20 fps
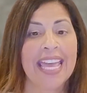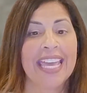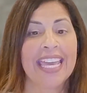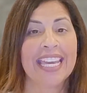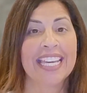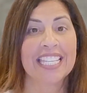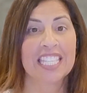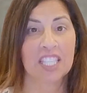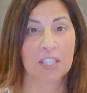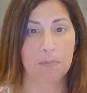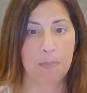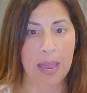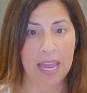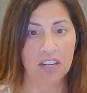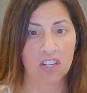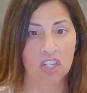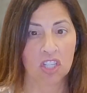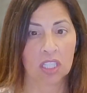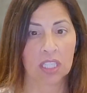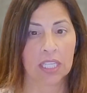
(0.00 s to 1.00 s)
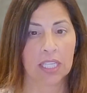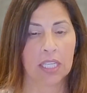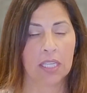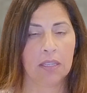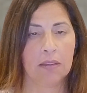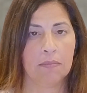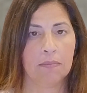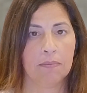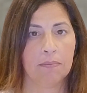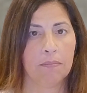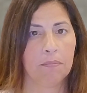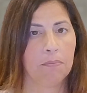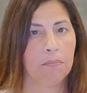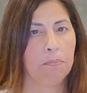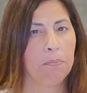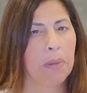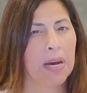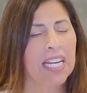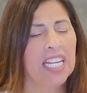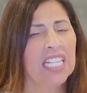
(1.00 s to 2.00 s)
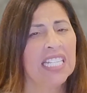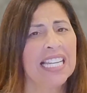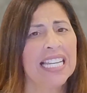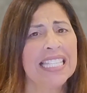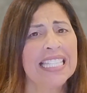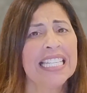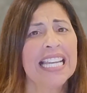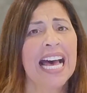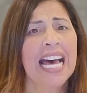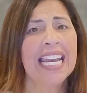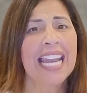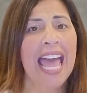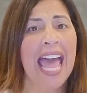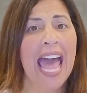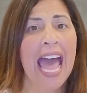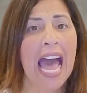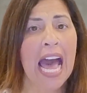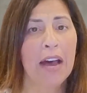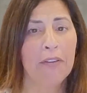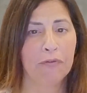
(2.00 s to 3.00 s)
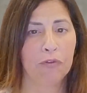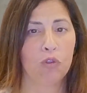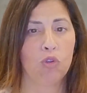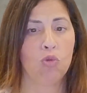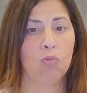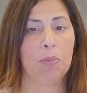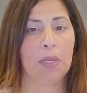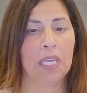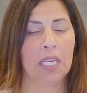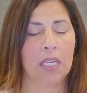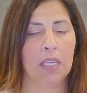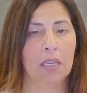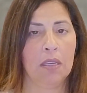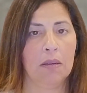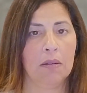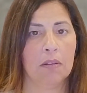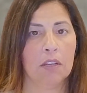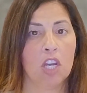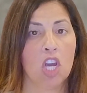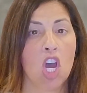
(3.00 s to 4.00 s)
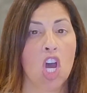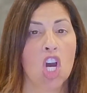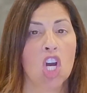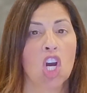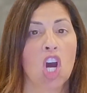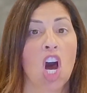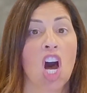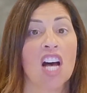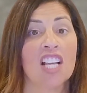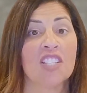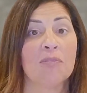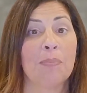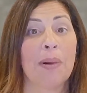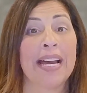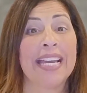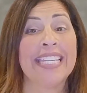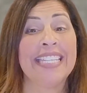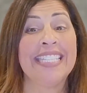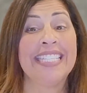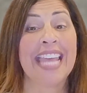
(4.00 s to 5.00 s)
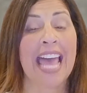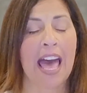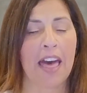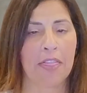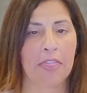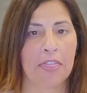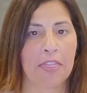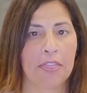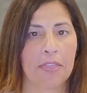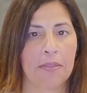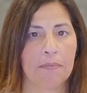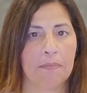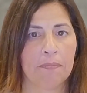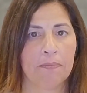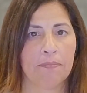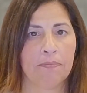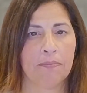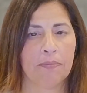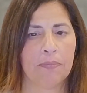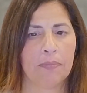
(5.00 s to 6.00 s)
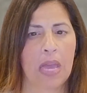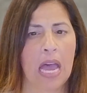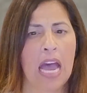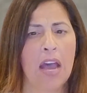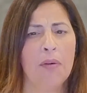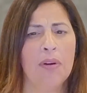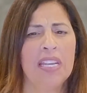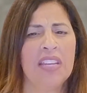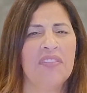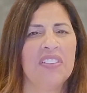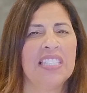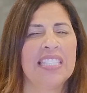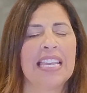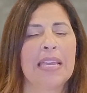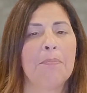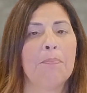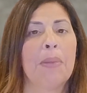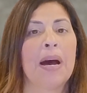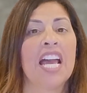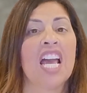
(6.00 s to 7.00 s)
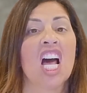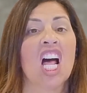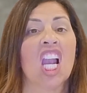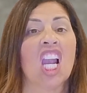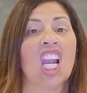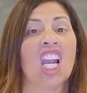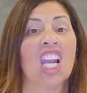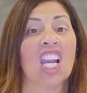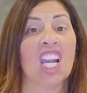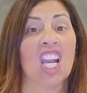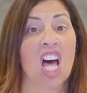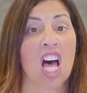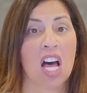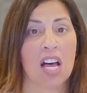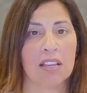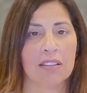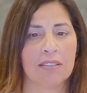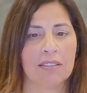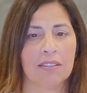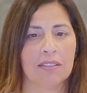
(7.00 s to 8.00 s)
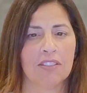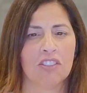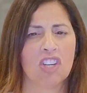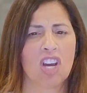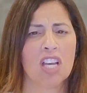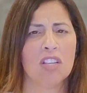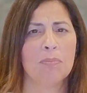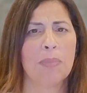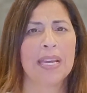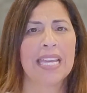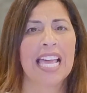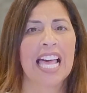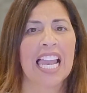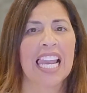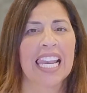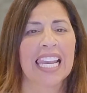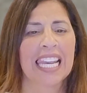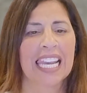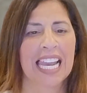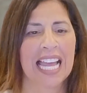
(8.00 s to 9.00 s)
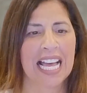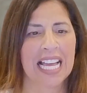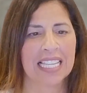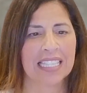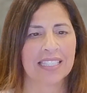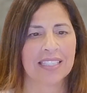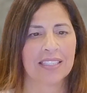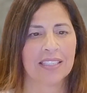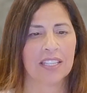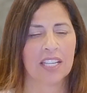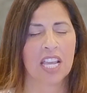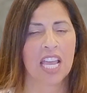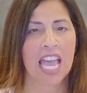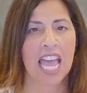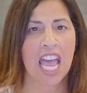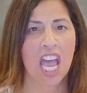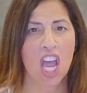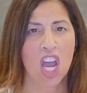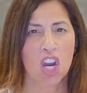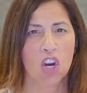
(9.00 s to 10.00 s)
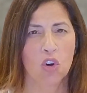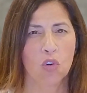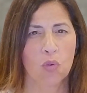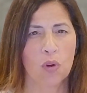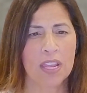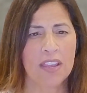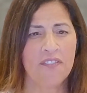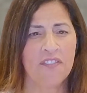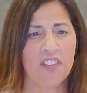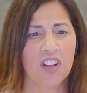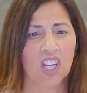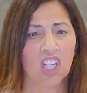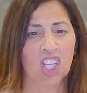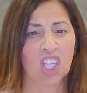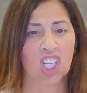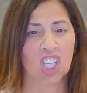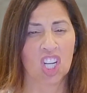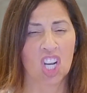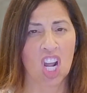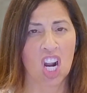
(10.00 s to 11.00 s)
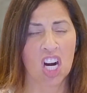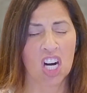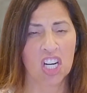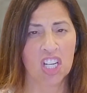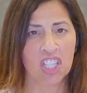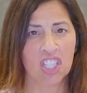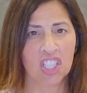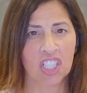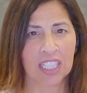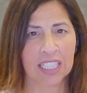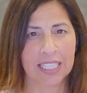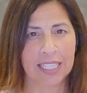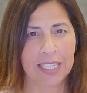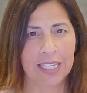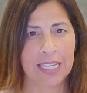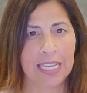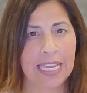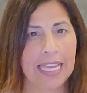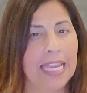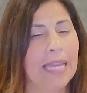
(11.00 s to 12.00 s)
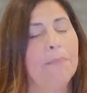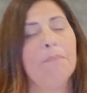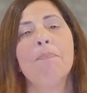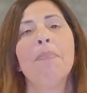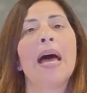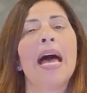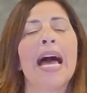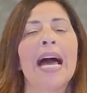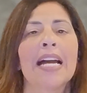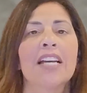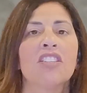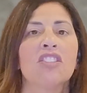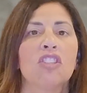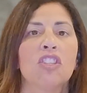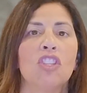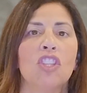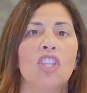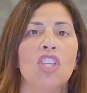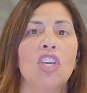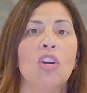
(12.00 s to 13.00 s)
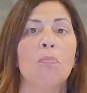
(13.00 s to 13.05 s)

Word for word: especially, but does not have to be, caused by death. I would even say by loss. It's caused by loss. Grief largely impacts the